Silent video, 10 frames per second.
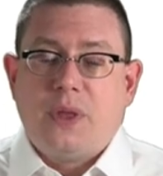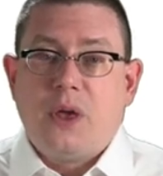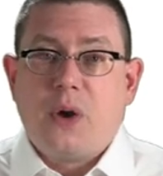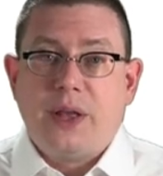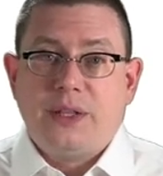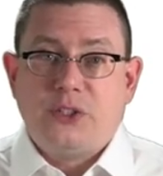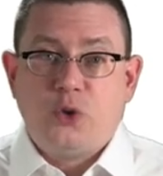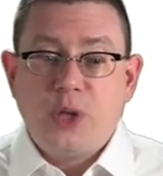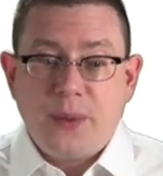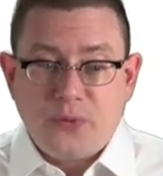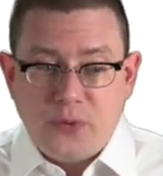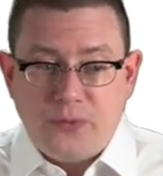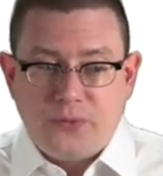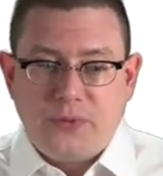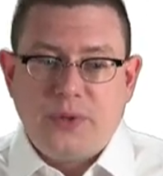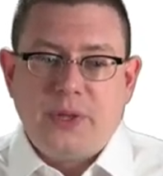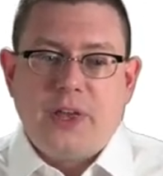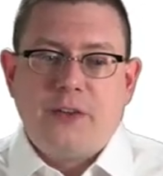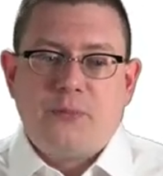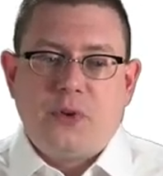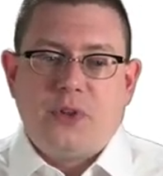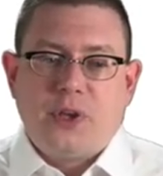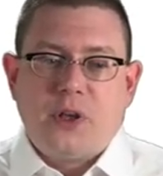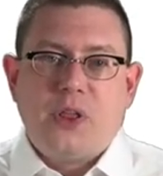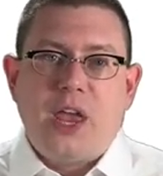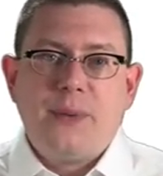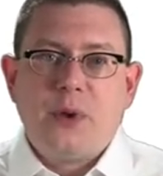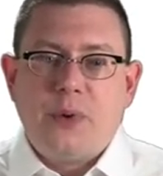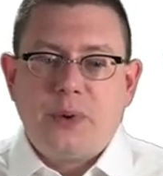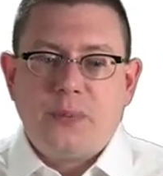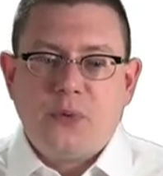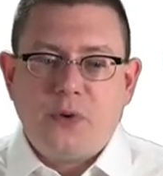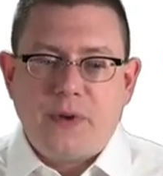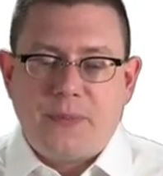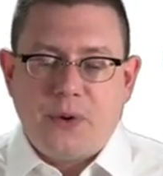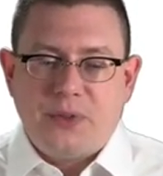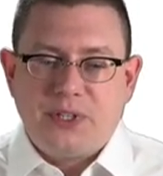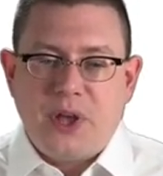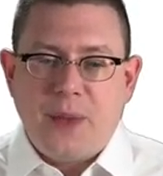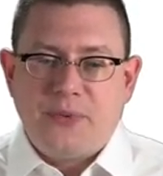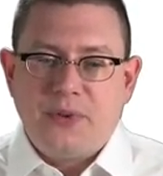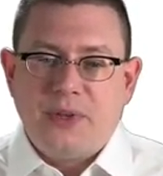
Okay, let's do that proof. I've put the claim that we want to prove up here at the top,